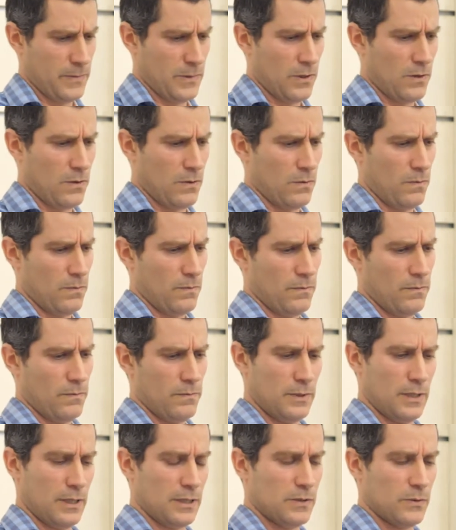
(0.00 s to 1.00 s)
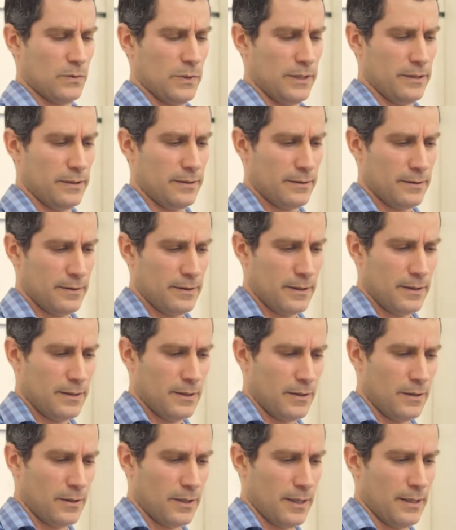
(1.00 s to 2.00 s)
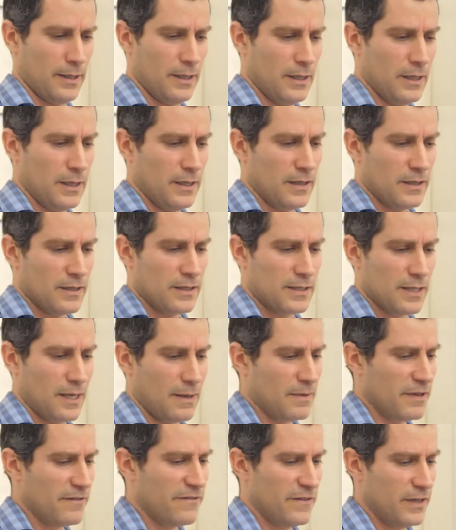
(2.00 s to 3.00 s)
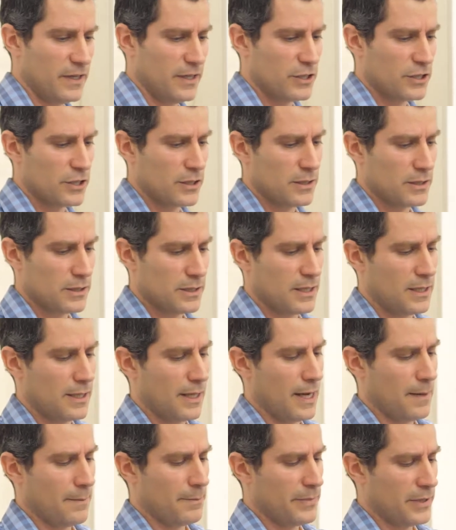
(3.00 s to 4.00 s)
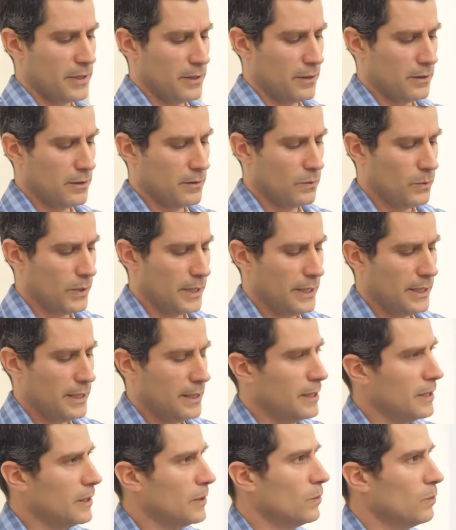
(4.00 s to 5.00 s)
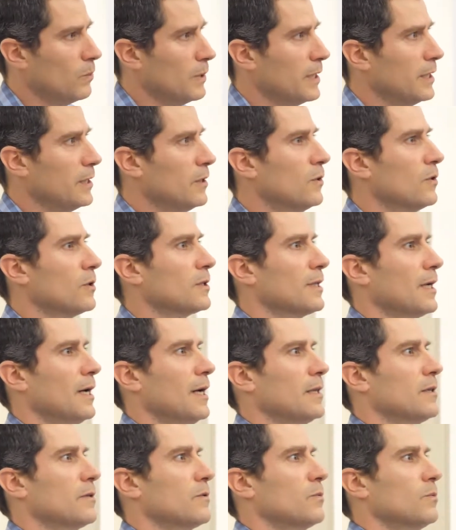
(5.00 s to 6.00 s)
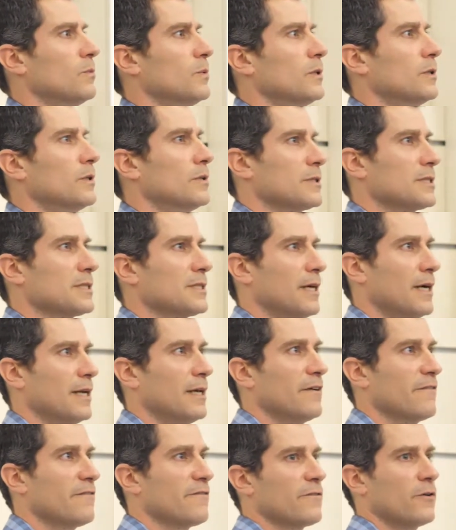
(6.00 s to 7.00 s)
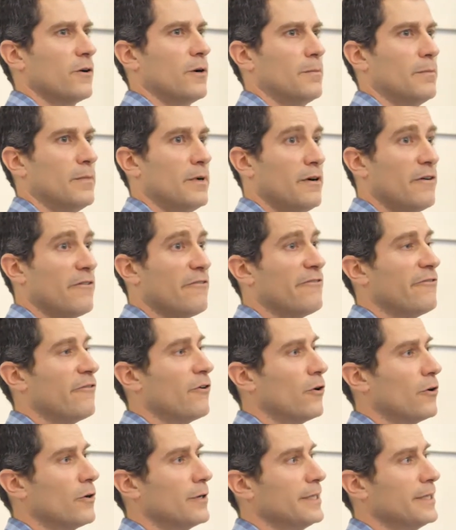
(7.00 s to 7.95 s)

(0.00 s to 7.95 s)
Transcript: Oh, that's weird. Okay. Some definitions, the time period we looked at were starting from 4